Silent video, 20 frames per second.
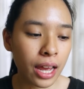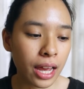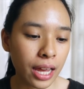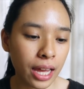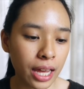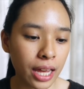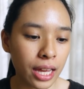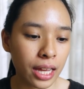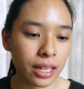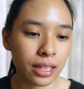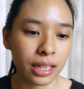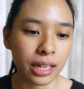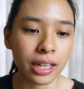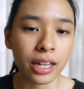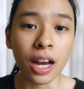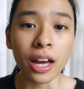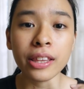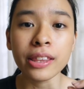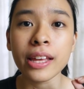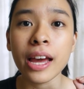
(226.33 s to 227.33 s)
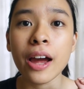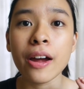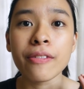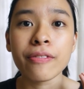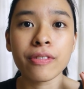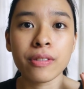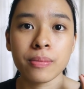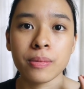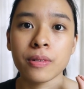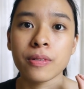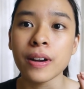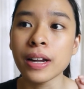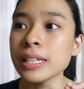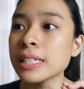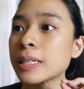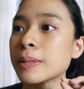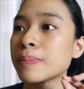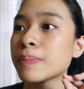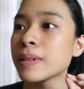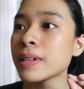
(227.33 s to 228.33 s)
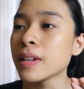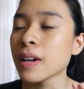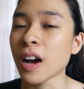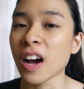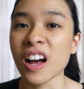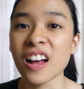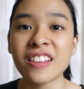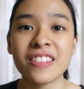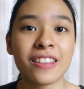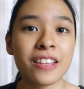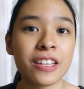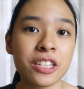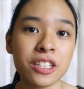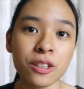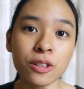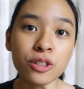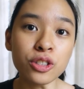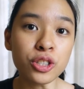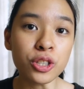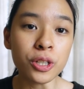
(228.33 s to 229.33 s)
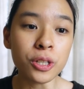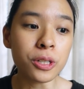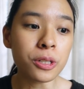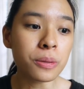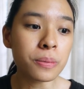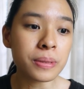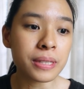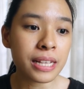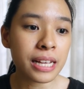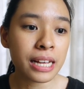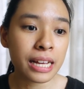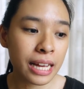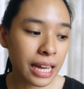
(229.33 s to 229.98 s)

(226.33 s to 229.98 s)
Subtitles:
and I got that from a recipe on the YouTubes,